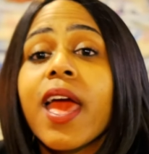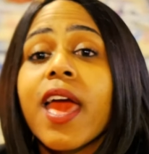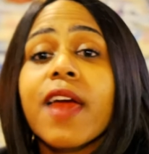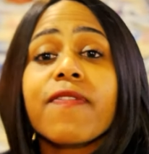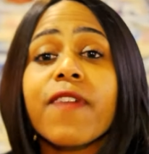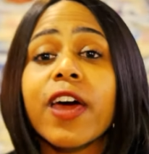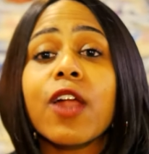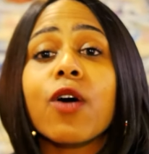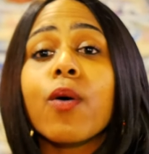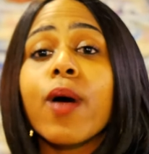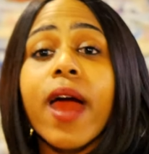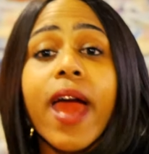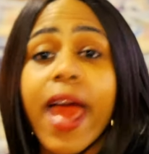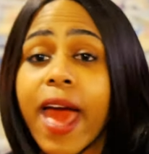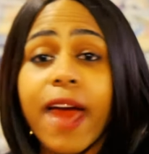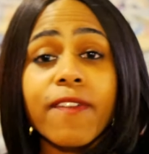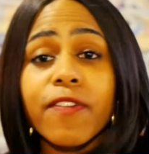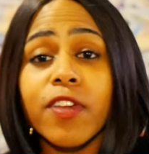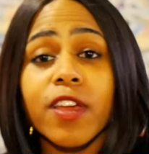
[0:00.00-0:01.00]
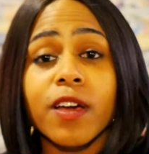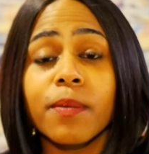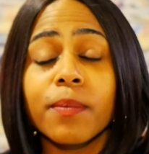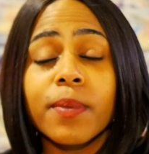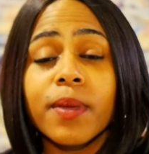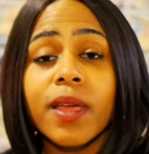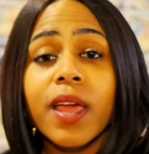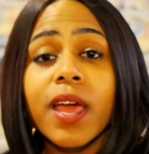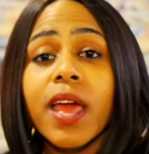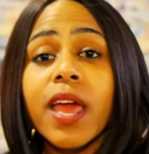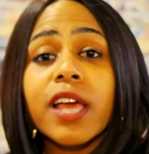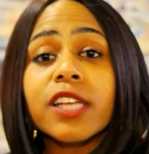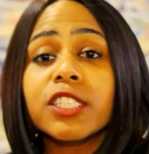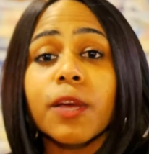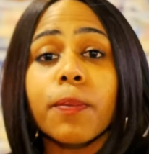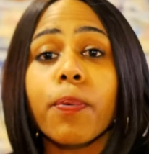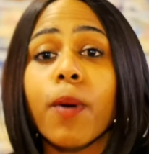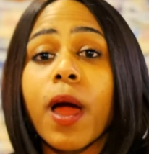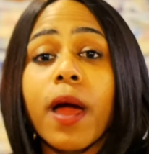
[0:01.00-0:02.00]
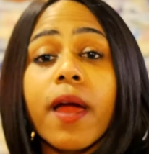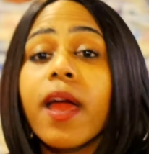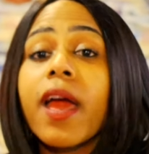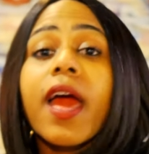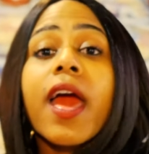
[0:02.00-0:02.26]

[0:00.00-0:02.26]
If I don't have him, it's a pro-